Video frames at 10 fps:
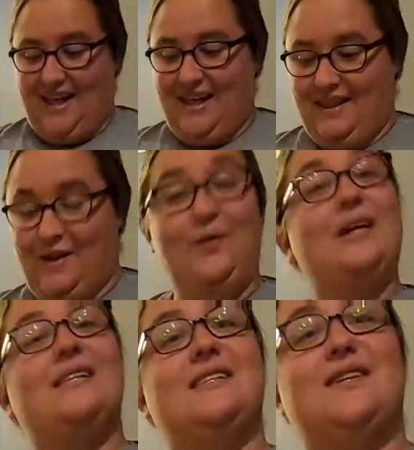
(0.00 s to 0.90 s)
And then
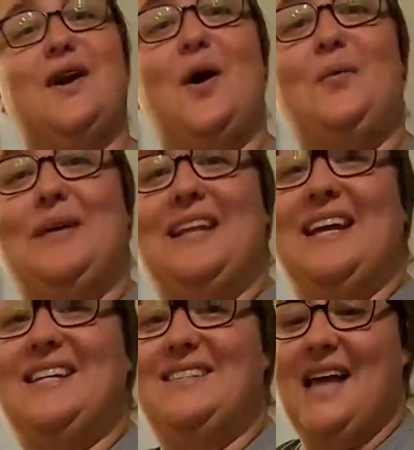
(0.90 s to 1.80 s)
Chris is gonna open
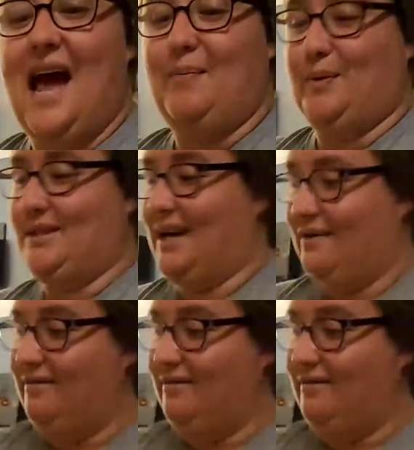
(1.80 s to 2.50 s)
this apple cider